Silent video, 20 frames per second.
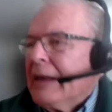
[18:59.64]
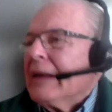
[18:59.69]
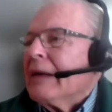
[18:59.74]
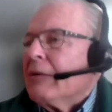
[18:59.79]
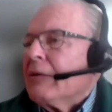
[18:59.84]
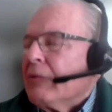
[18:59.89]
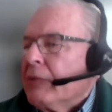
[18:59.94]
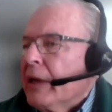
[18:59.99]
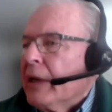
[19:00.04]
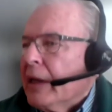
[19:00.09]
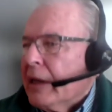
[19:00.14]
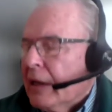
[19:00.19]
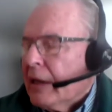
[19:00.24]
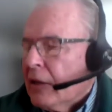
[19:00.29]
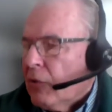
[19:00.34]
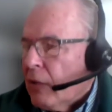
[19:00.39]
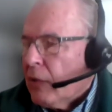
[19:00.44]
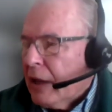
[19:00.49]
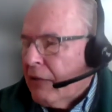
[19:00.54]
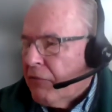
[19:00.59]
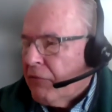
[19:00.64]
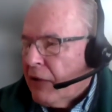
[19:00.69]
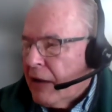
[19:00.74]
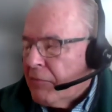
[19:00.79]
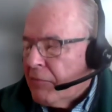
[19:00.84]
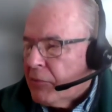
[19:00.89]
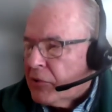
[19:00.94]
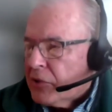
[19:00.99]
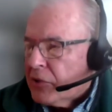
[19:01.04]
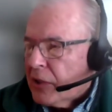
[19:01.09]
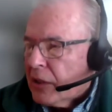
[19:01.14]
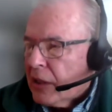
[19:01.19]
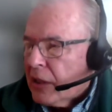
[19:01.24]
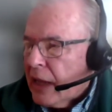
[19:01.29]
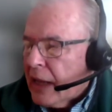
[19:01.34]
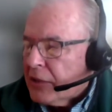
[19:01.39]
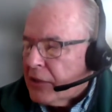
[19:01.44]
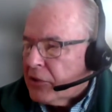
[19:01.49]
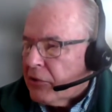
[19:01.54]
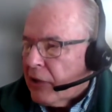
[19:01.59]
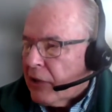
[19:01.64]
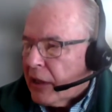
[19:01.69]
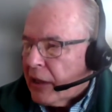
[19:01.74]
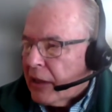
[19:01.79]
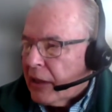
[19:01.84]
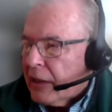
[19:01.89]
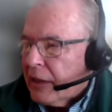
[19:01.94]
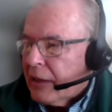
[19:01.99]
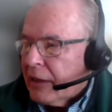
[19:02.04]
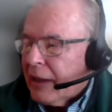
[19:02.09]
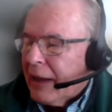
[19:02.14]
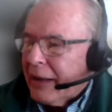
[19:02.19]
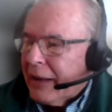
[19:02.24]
we get a 25% tax credit on